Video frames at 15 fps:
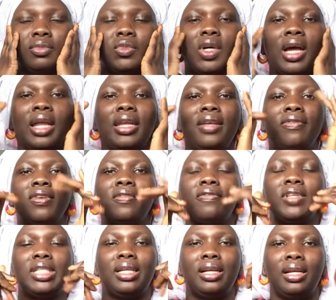and even
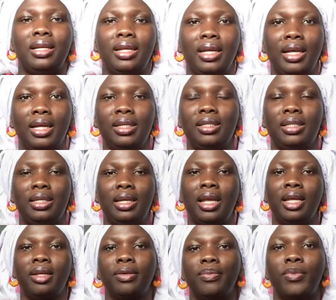physically healthy,
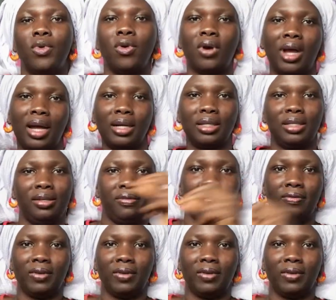like more active,